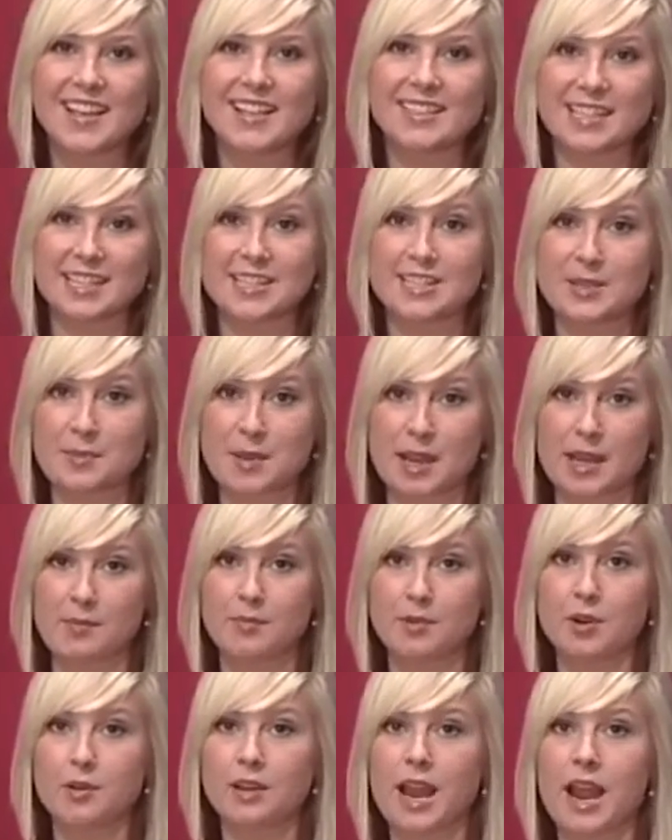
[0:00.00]
Since the
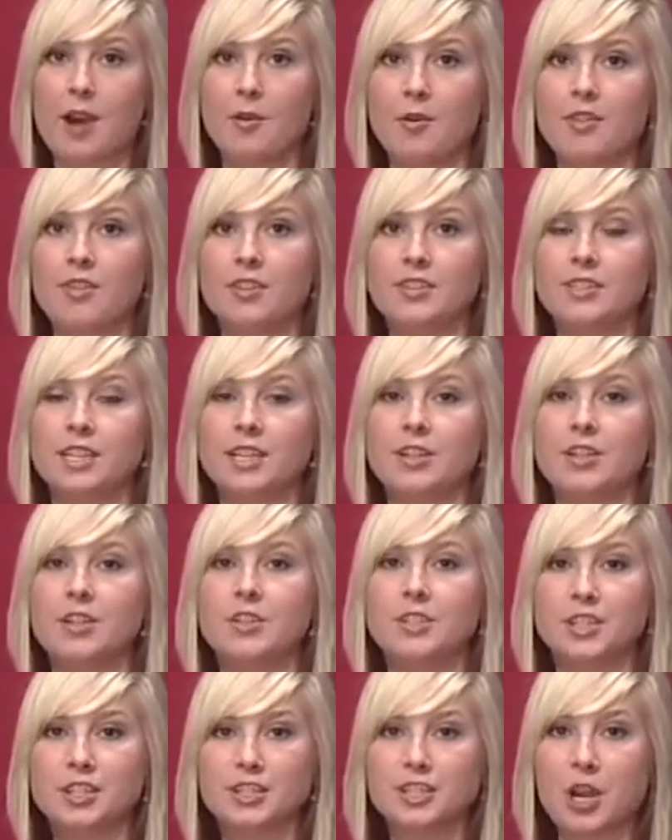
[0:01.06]
band broke out with the
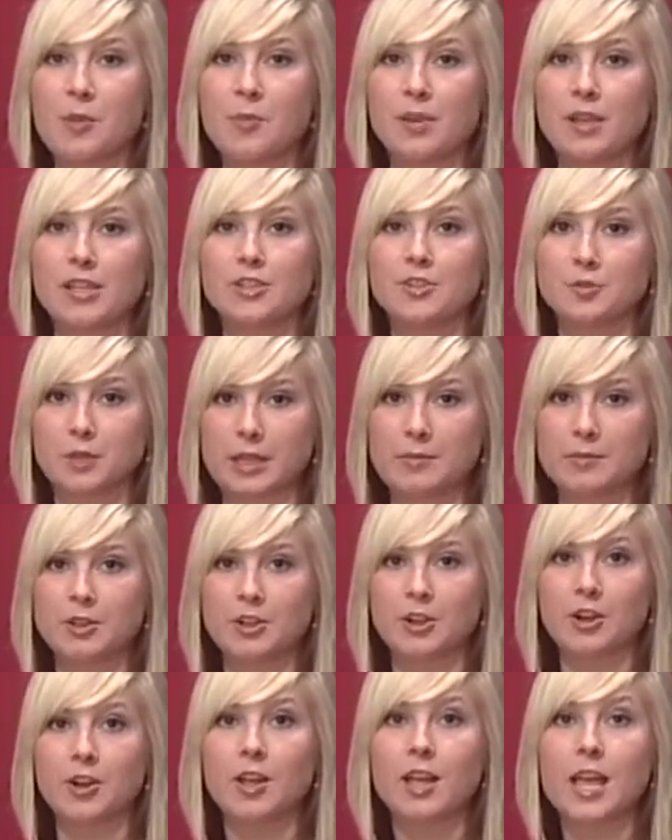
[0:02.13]
single Dystopian Dream
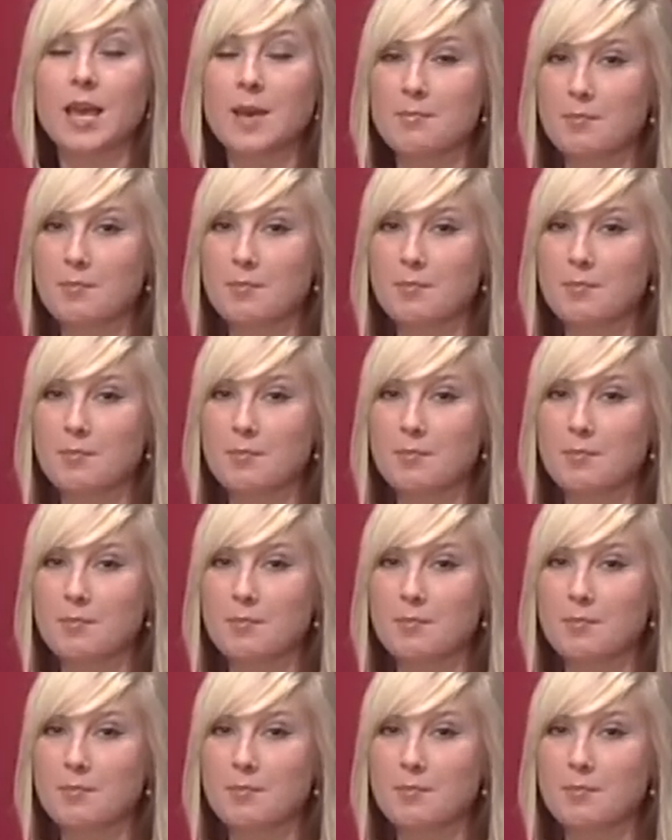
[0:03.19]
Girl,